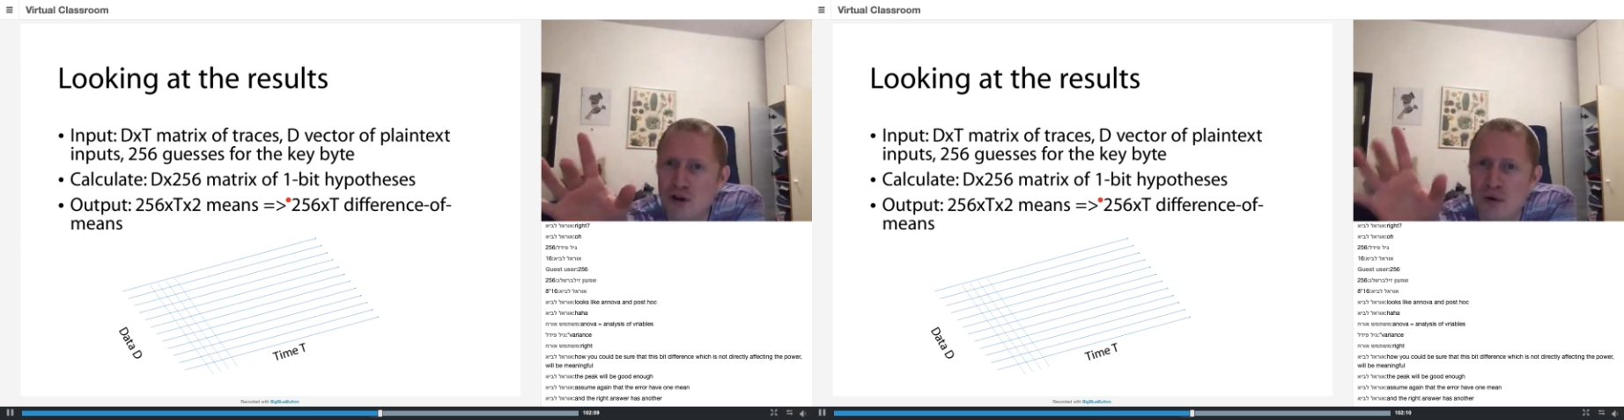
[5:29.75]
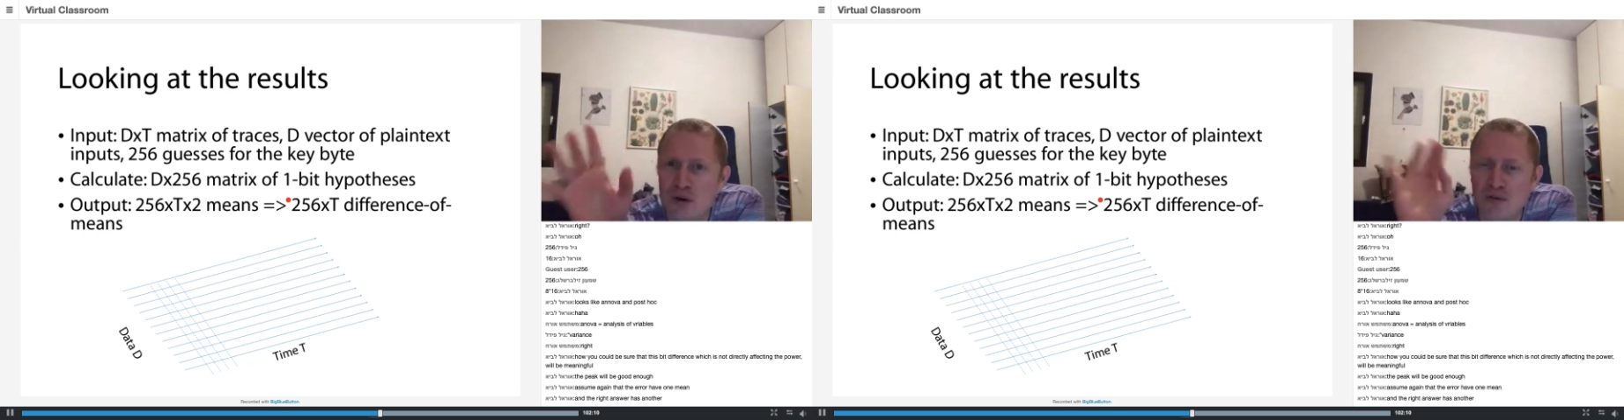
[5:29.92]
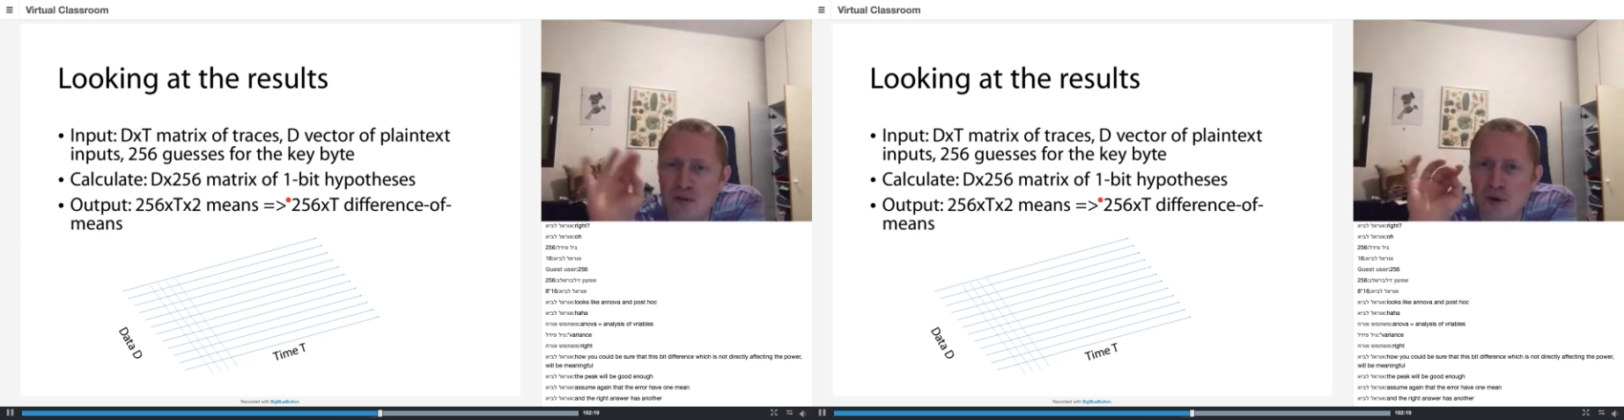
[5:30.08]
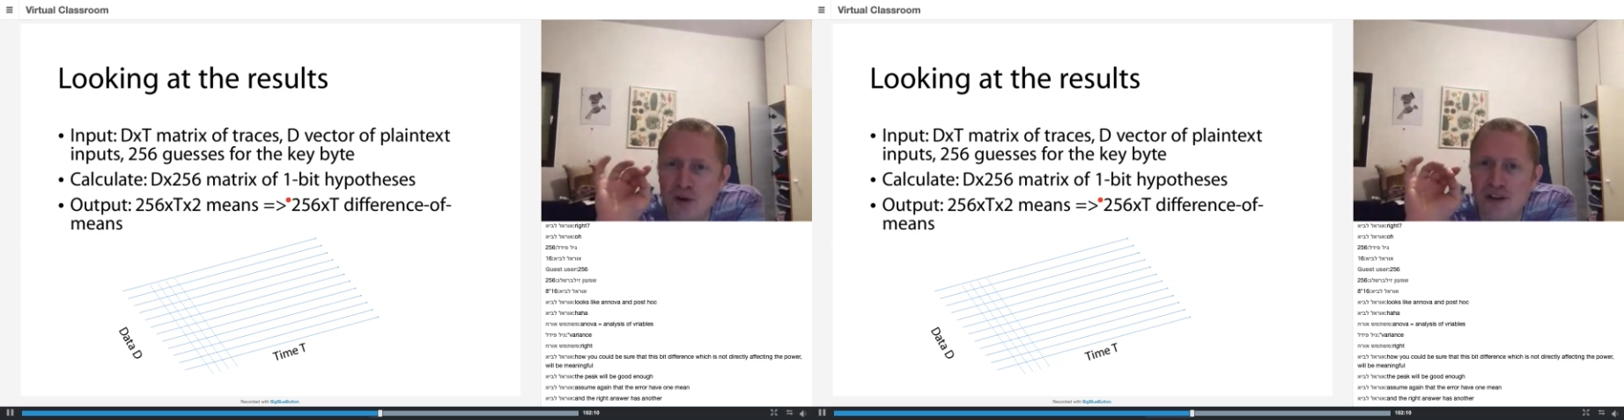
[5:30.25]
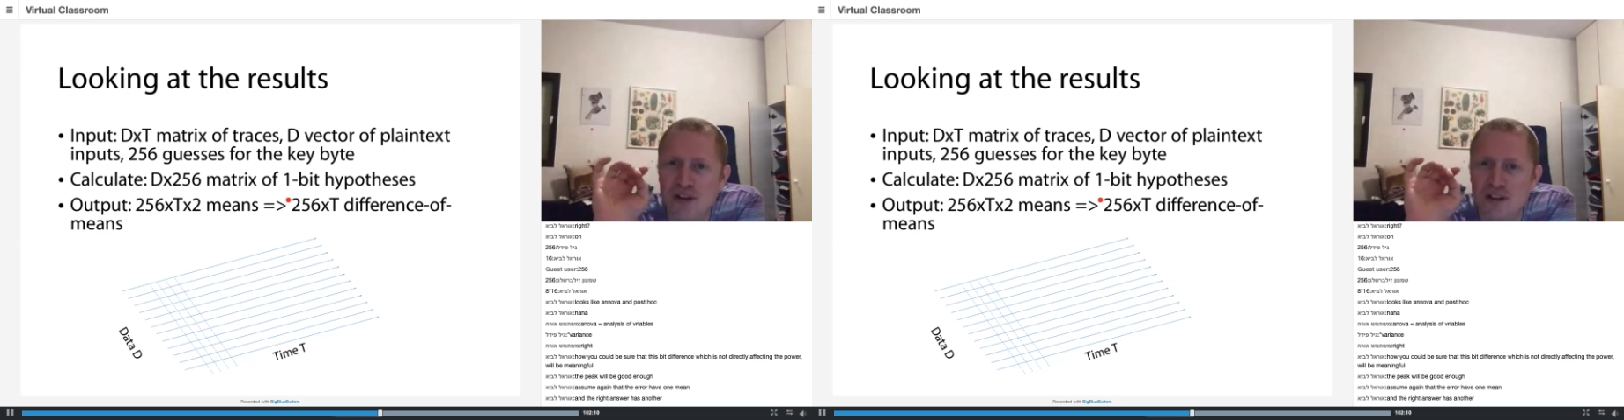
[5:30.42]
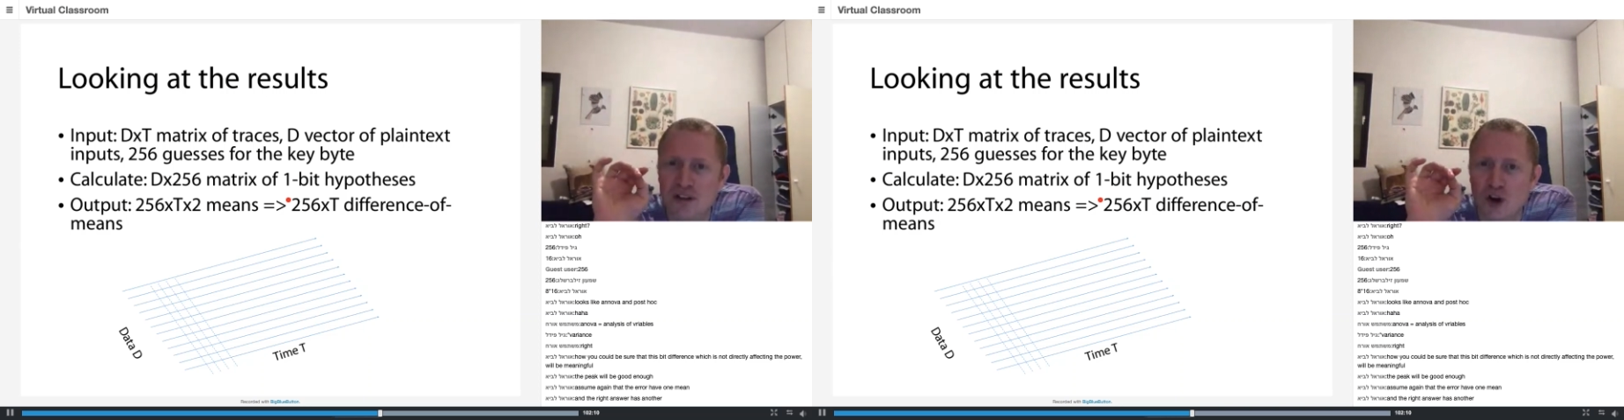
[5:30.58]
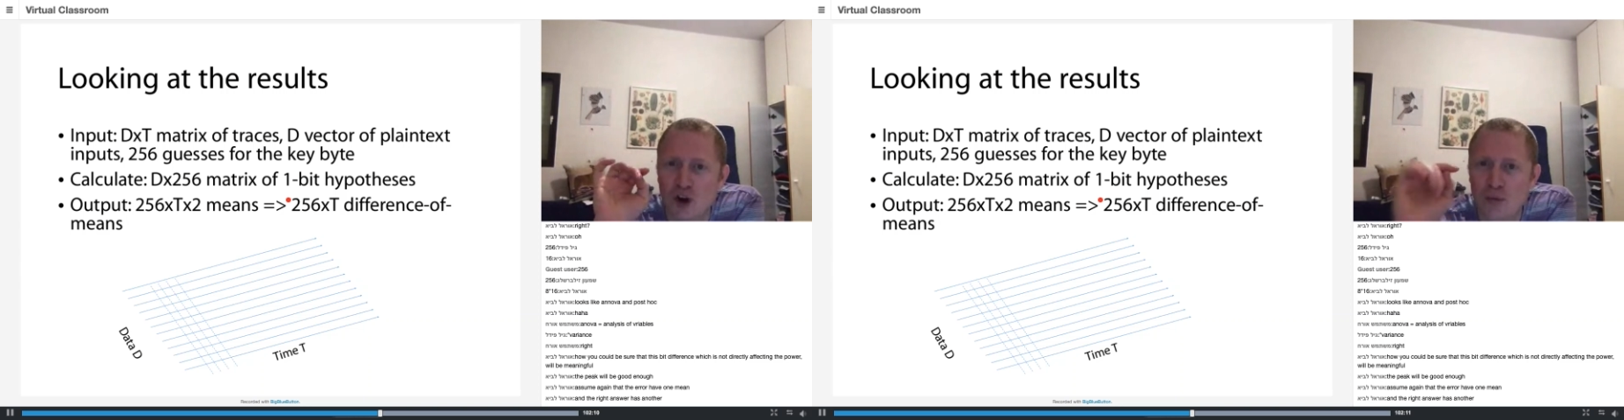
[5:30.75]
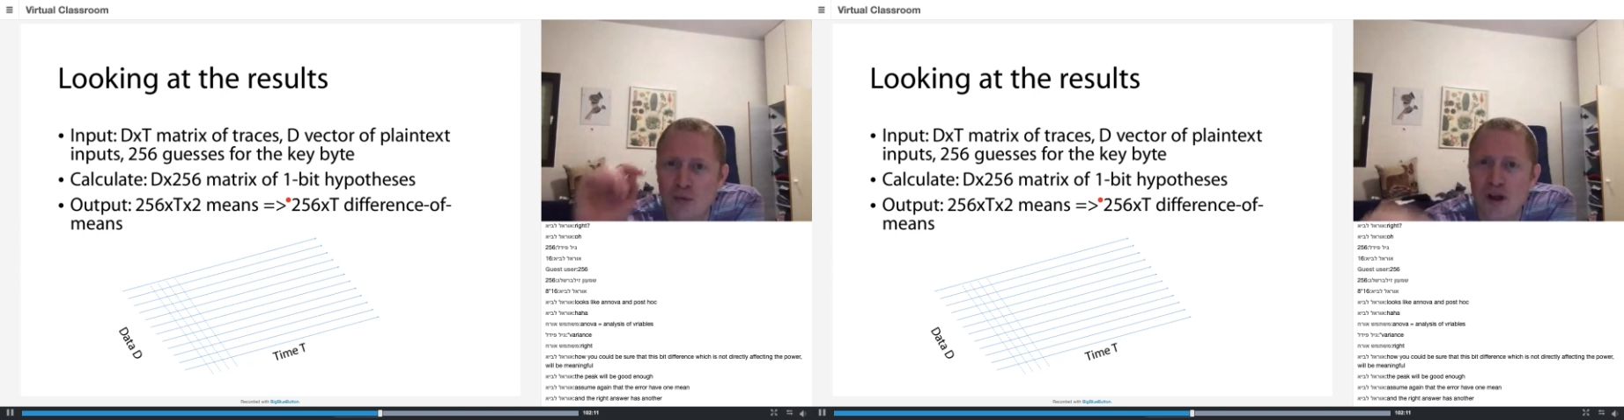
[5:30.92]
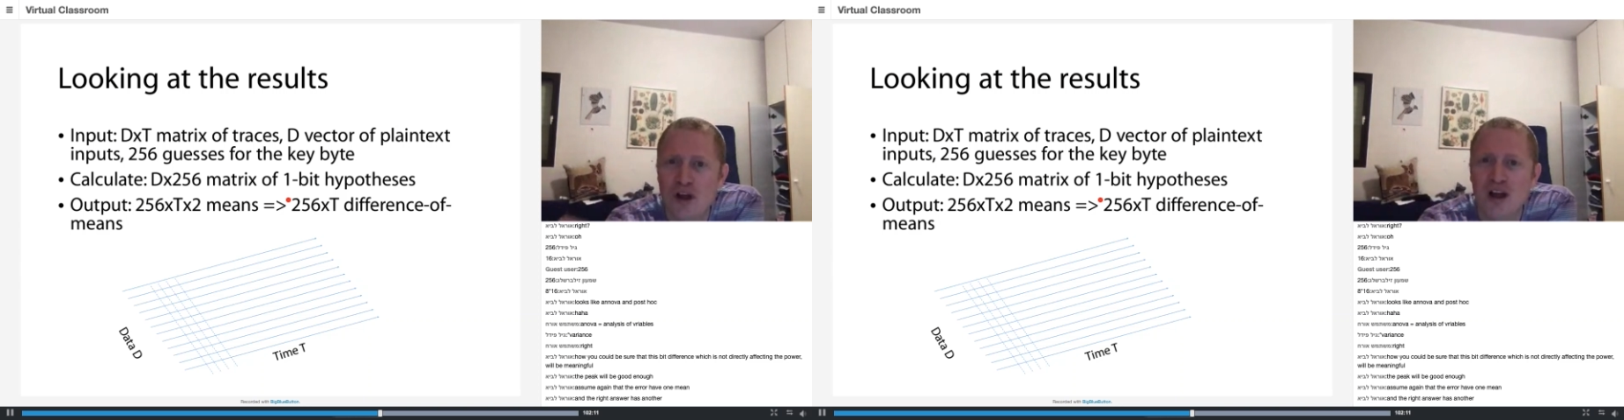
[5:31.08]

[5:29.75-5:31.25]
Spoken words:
be reviewing this at home,